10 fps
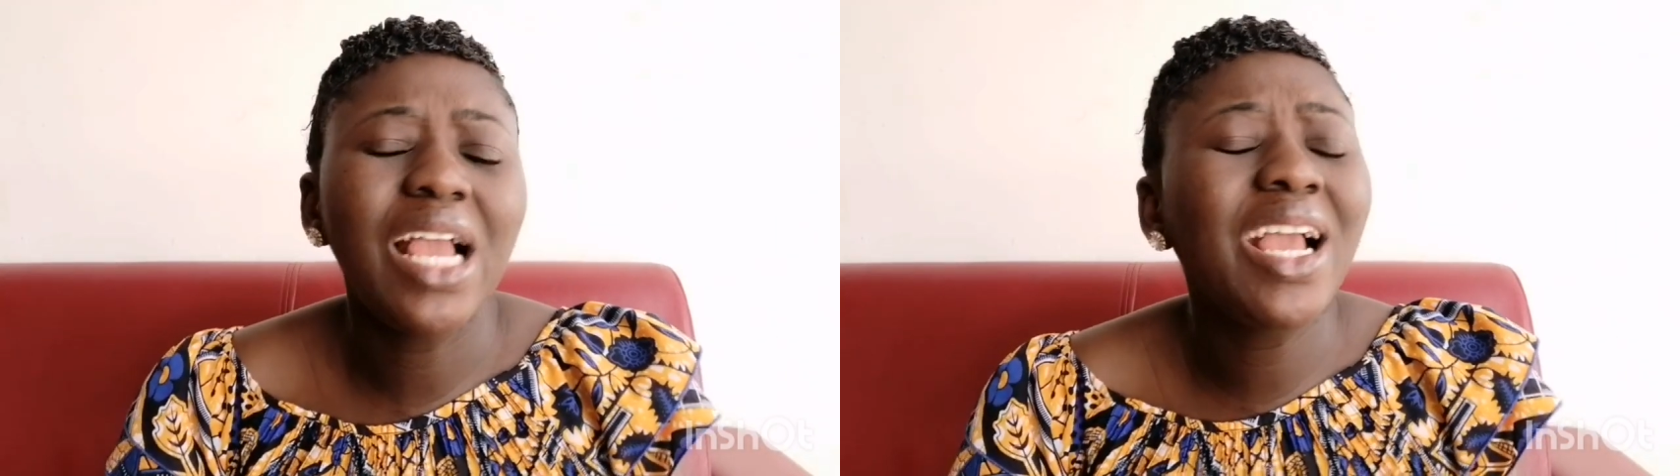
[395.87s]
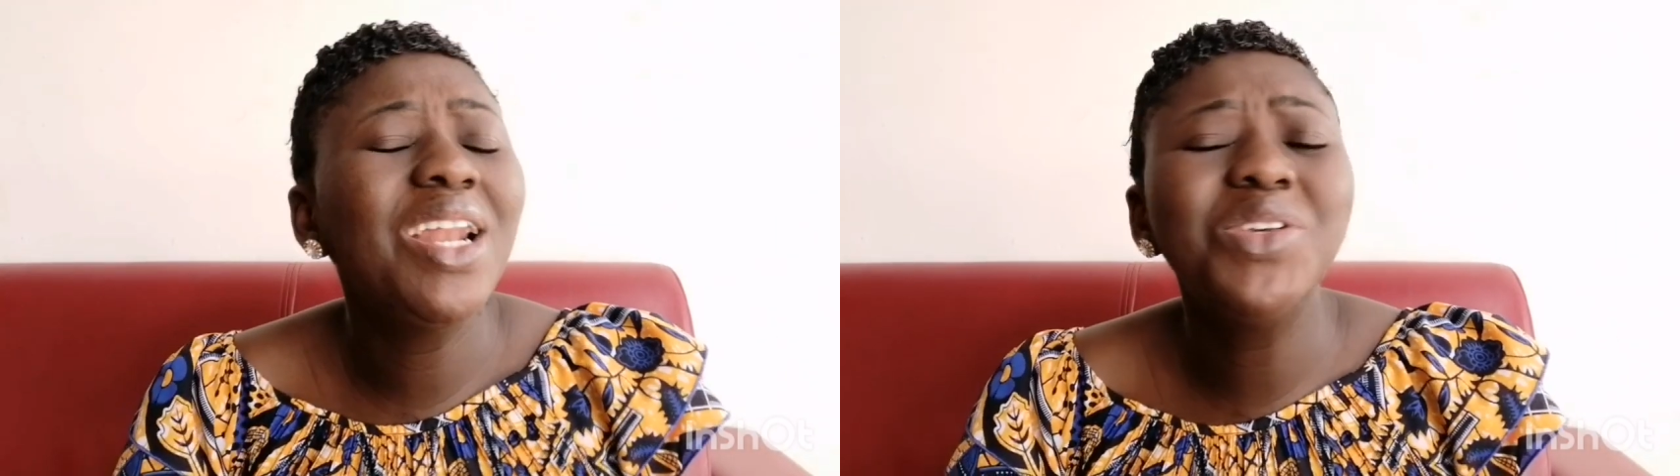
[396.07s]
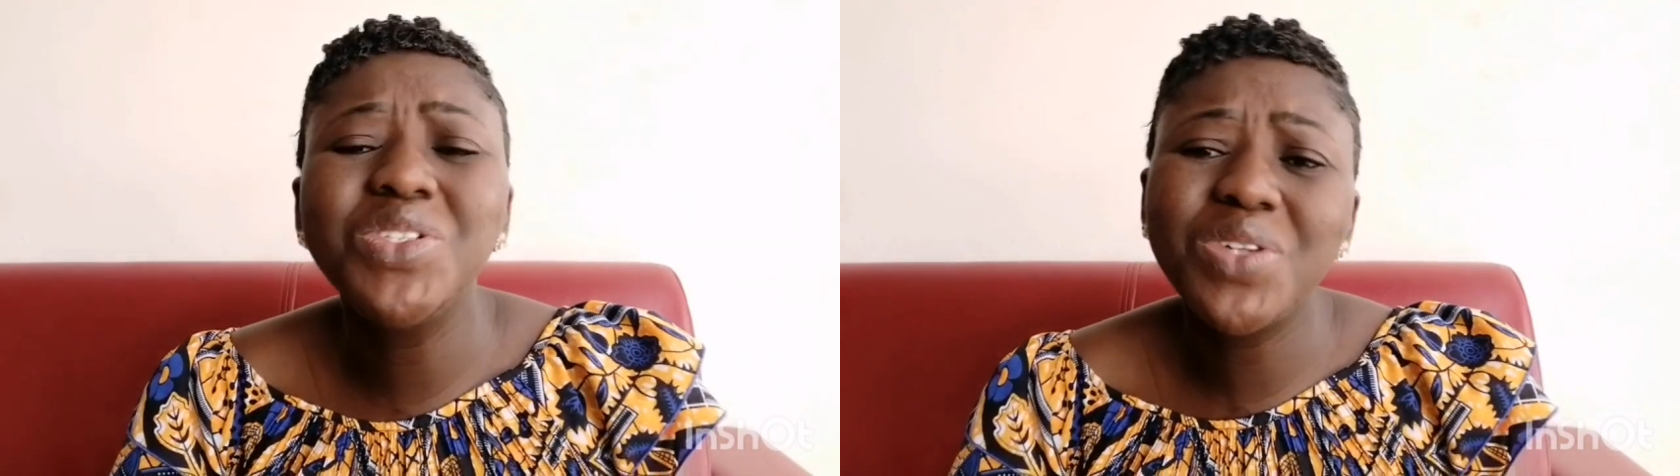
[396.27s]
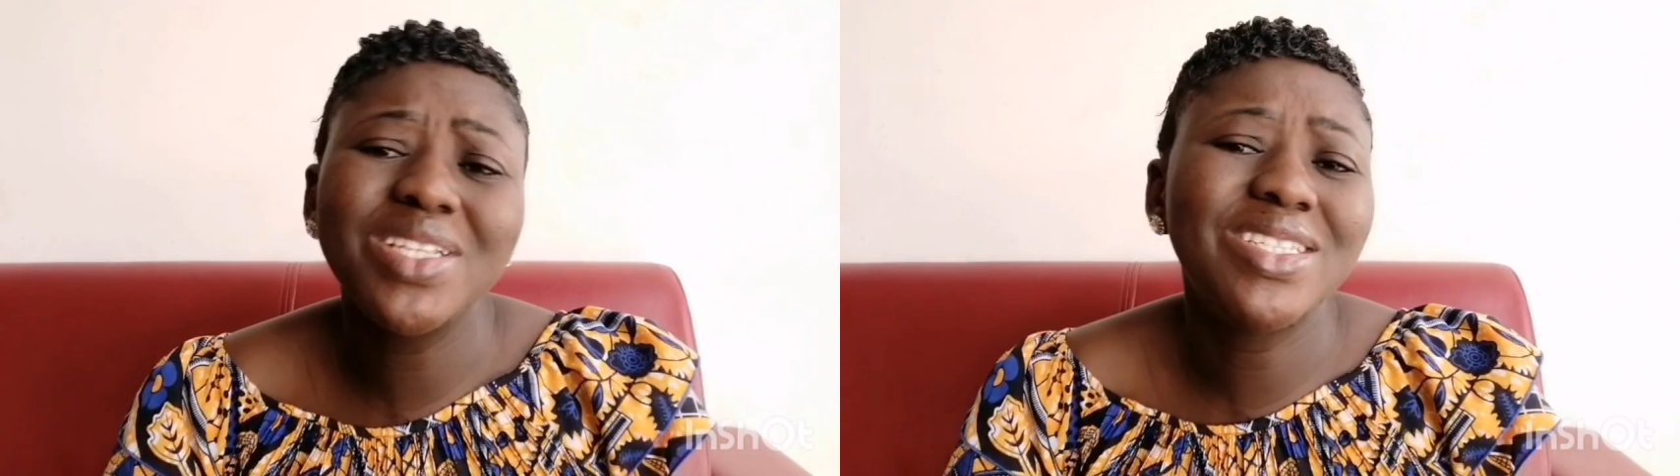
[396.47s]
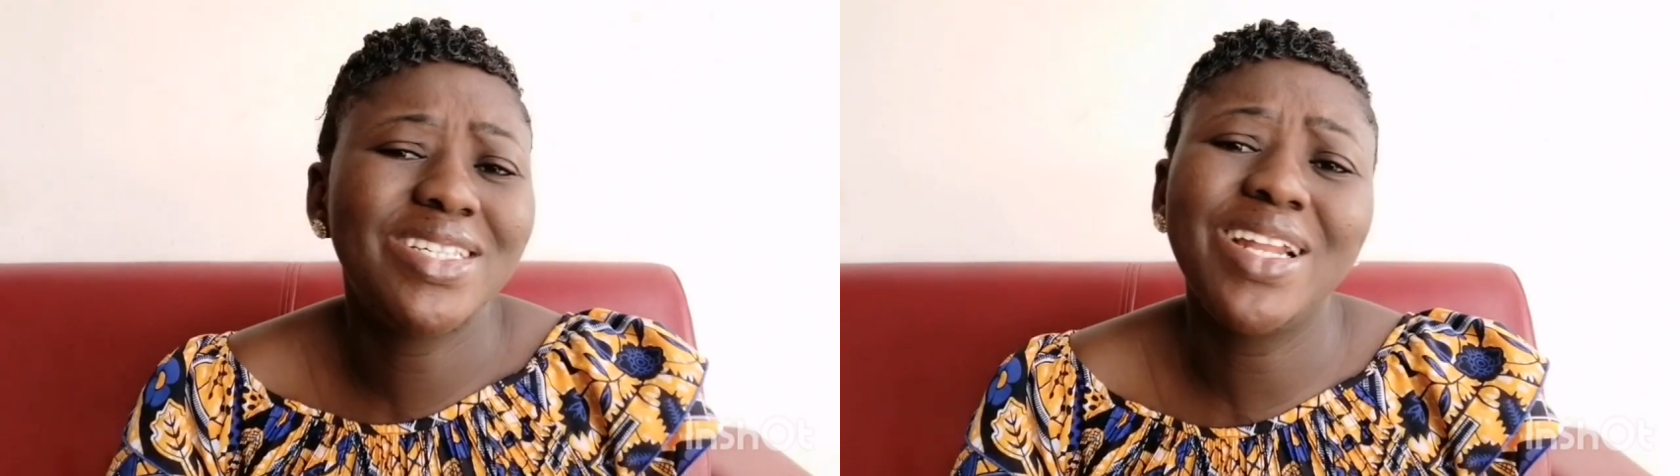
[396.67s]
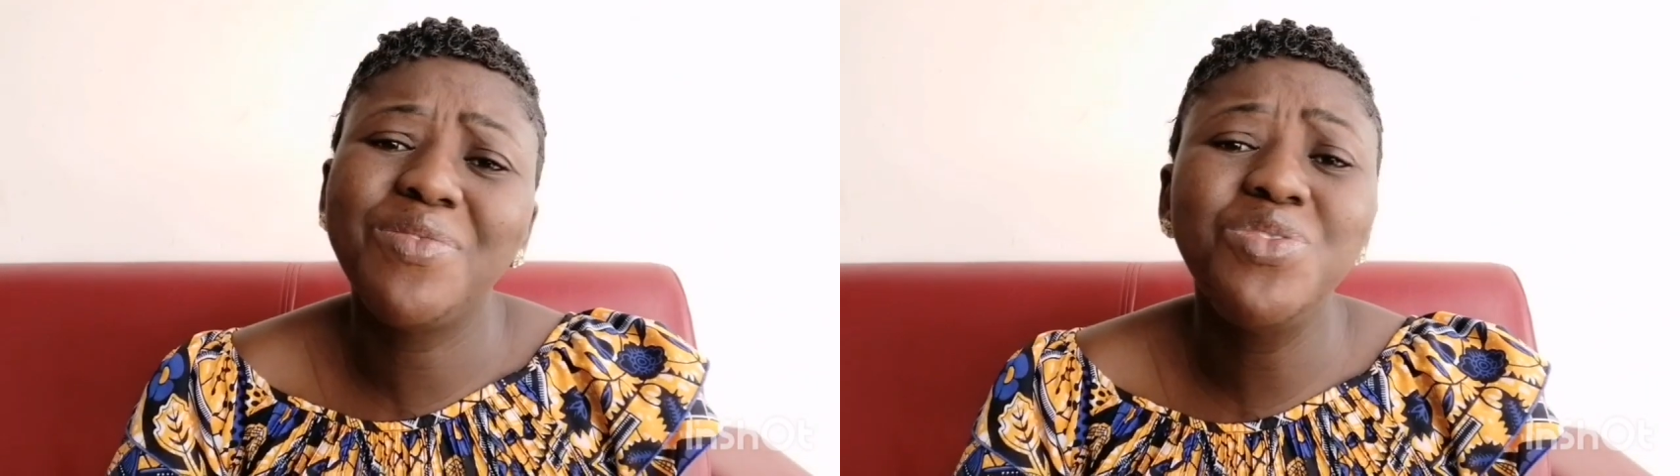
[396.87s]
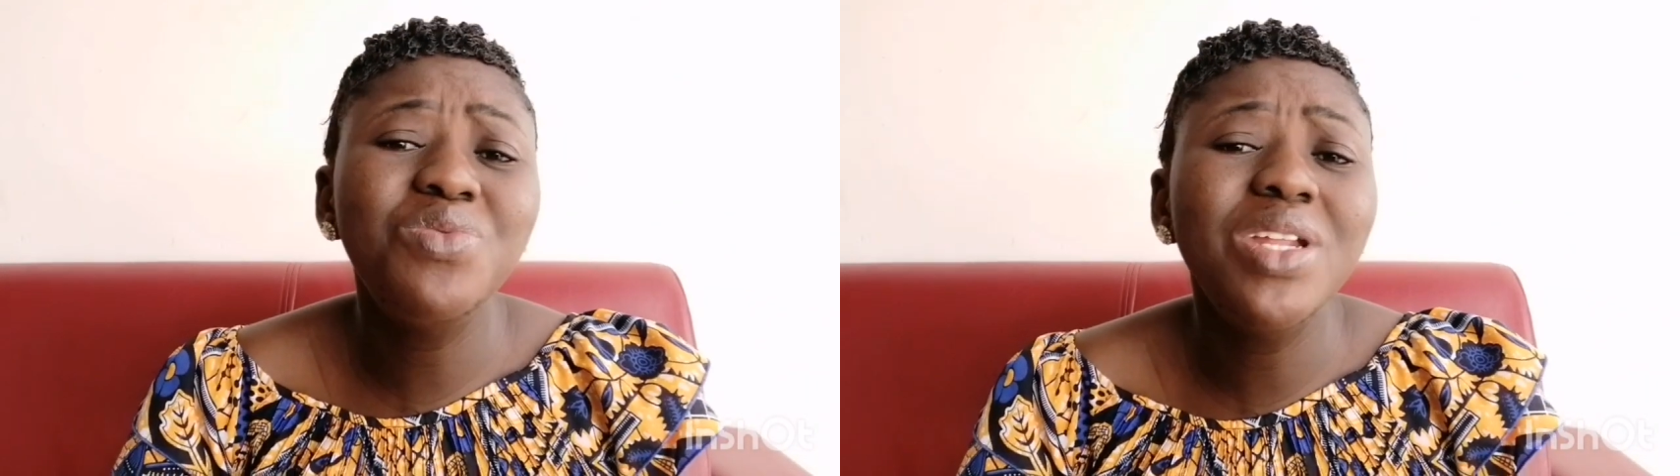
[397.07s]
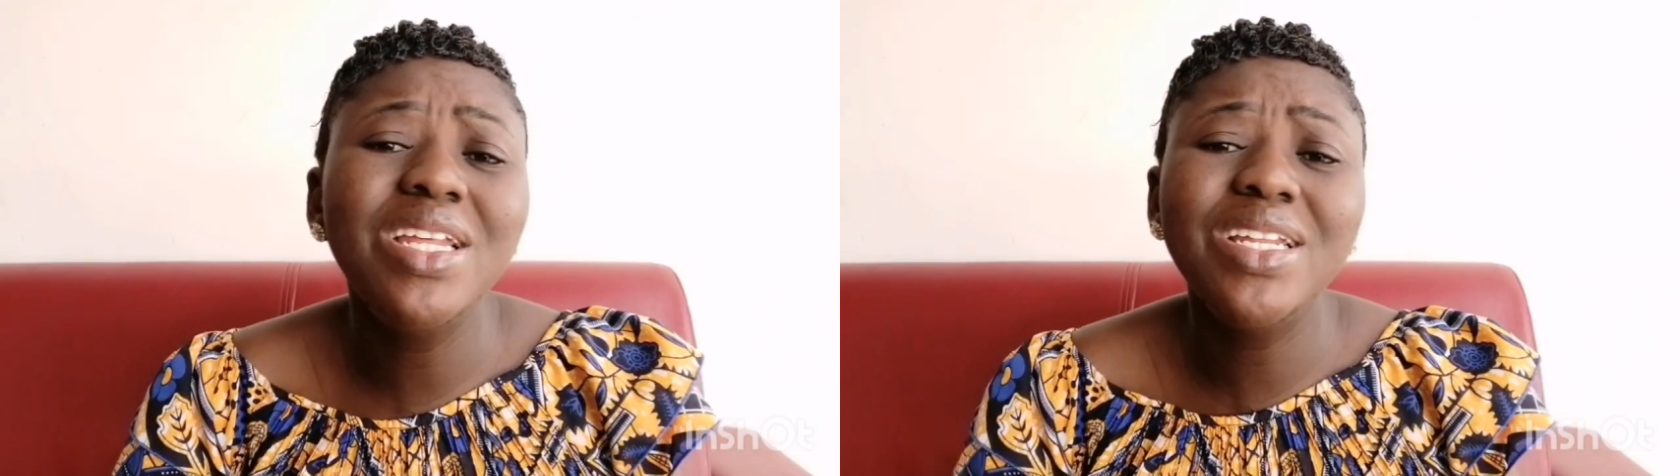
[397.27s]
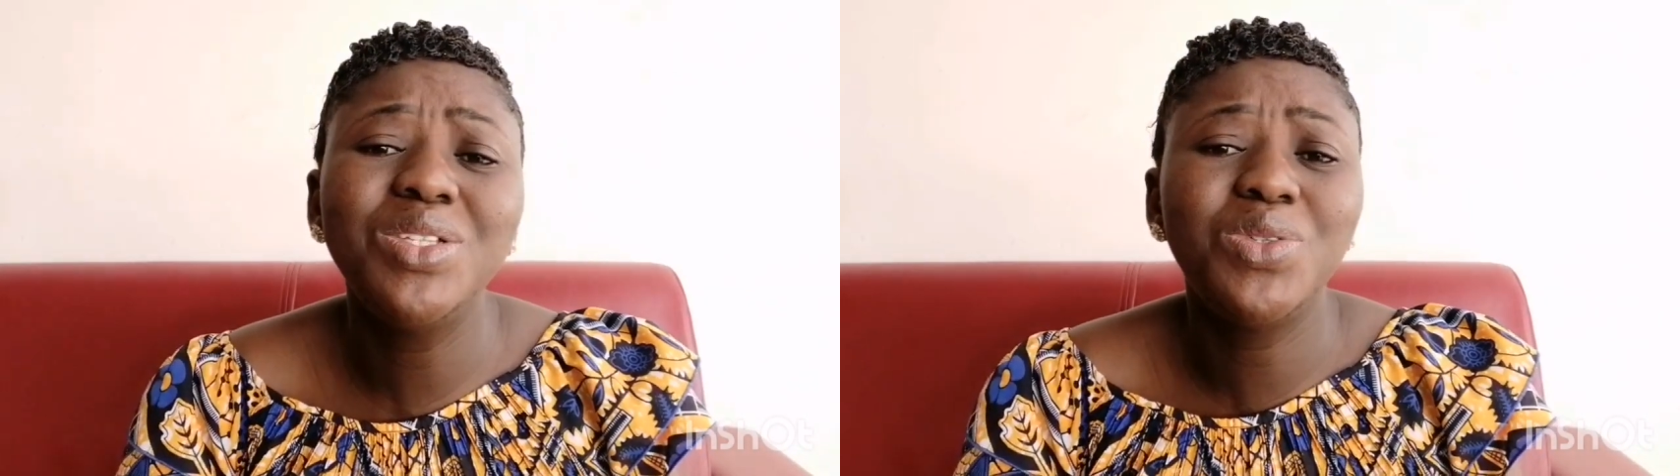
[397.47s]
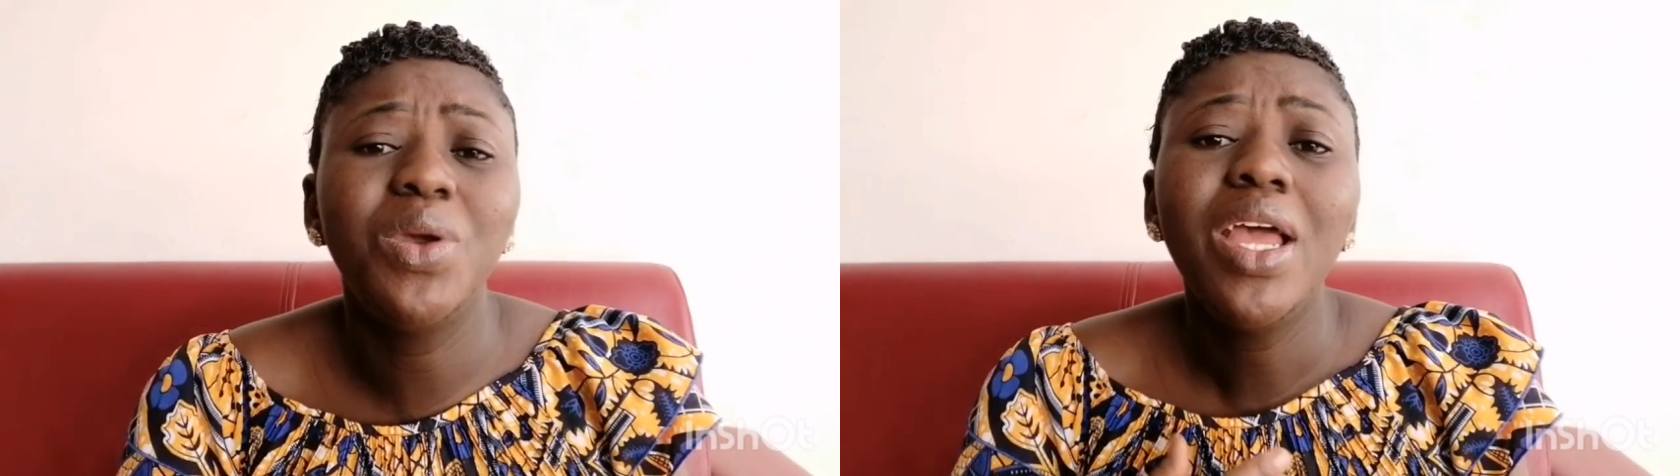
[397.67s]
cannot stress it enough. You really
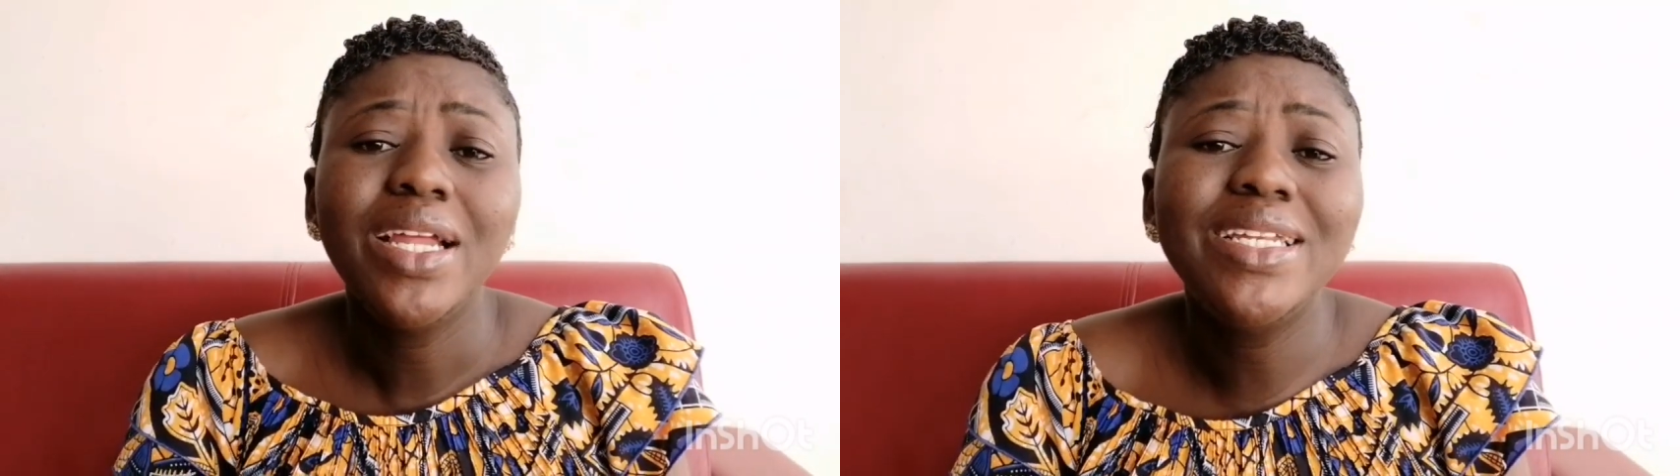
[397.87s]
need to